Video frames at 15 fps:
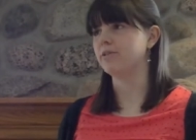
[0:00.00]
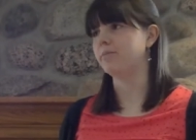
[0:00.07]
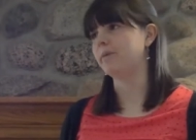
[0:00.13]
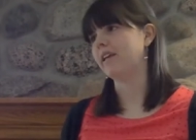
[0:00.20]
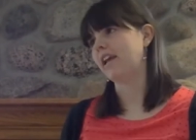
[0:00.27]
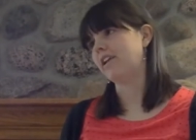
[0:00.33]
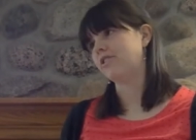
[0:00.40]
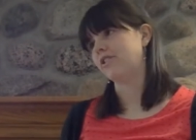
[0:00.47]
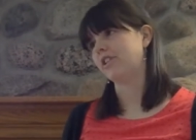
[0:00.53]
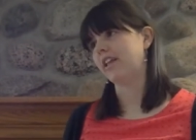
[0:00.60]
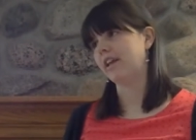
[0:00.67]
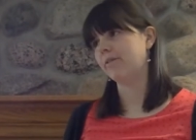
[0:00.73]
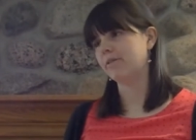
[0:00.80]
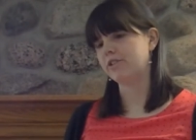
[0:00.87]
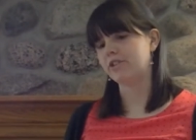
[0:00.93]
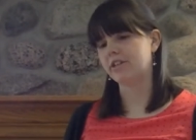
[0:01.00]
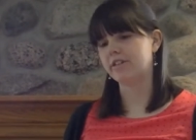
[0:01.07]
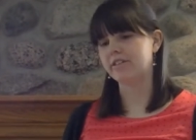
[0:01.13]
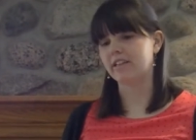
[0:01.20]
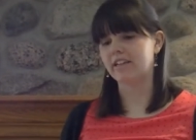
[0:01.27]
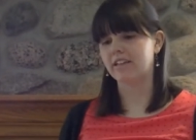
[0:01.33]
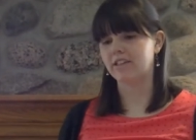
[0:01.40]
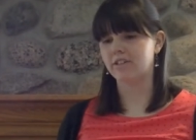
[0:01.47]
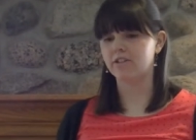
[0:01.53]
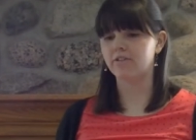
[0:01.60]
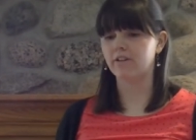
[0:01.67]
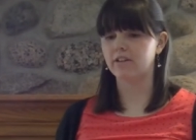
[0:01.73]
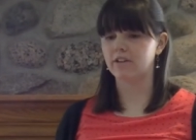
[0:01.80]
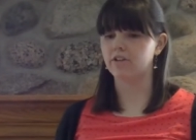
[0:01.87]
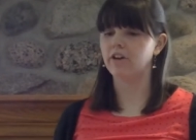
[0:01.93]
who speak Asian languages, that it's
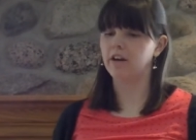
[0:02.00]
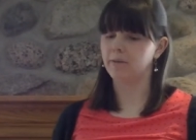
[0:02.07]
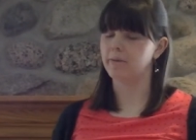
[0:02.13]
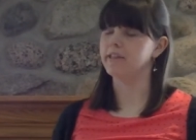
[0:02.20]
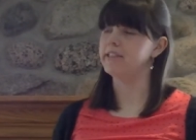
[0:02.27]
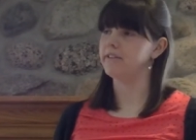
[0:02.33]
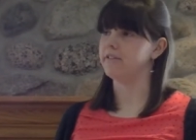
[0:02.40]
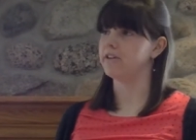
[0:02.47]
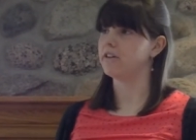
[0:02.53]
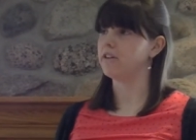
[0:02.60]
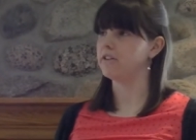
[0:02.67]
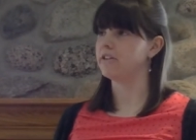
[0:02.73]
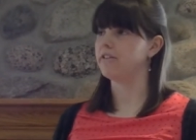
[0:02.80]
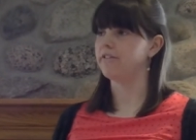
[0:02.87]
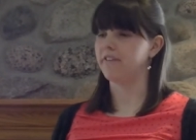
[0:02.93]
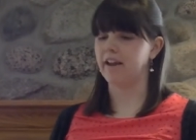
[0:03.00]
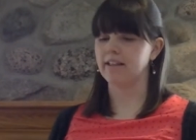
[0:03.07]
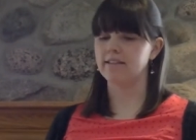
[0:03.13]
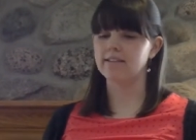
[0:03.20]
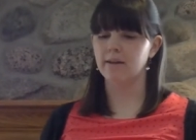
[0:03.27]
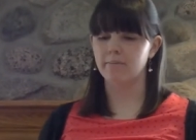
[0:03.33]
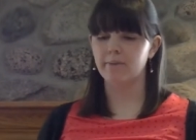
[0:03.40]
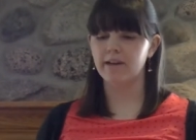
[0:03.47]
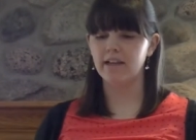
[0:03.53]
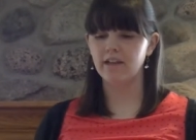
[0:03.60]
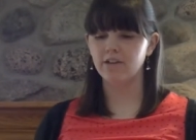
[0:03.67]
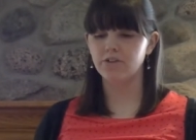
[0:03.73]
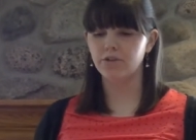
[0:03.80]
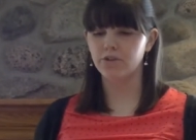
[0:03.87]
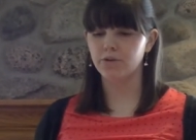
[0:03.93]
incredibly difficult to find
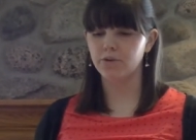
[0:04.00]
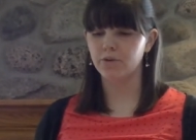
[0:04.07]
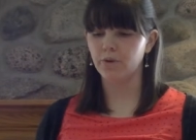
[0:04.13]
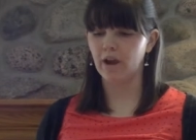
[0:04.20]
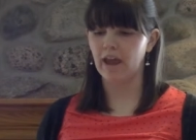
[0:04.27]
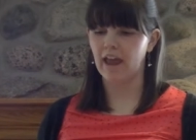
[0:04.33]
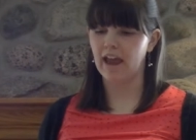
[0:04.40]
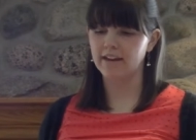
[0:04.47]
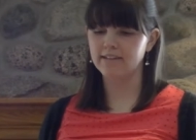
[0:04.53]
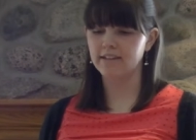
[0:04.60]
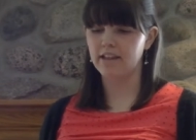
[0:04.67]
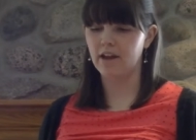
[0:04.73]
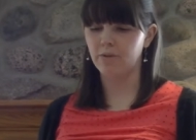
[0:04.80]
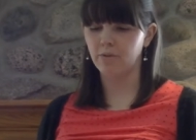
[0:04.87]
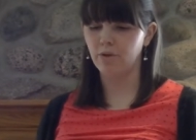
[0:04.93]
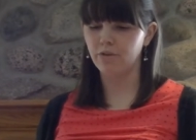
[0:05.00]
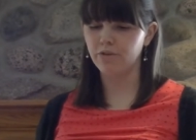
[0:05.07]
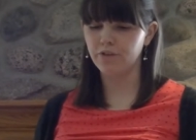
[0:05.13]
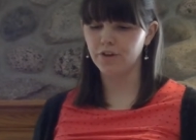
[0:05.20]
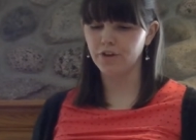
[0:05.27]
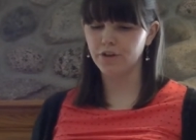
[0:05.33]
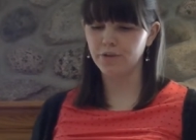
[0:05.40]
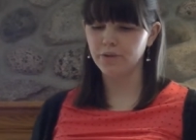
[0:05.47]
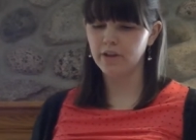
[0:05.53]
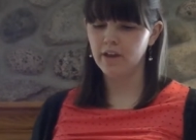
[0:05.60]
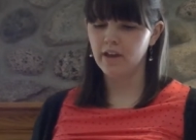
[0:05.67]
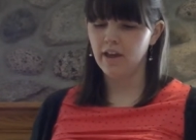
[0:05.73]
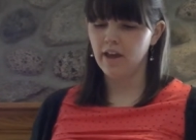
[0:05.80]
somebody to act in that role for you.